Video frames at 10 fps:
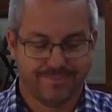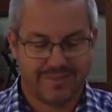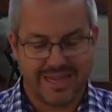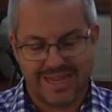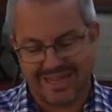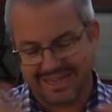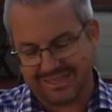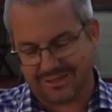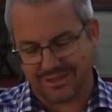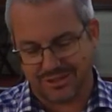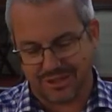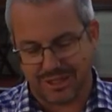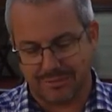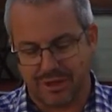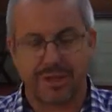Now, that doesn't
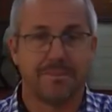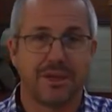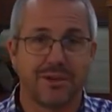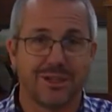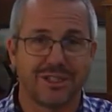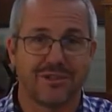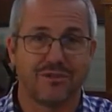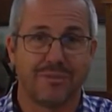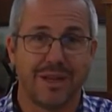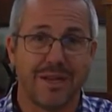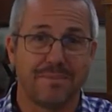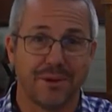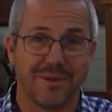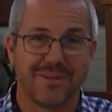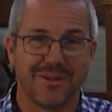seem like a big question for many
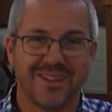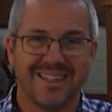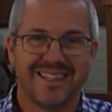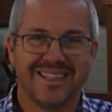people.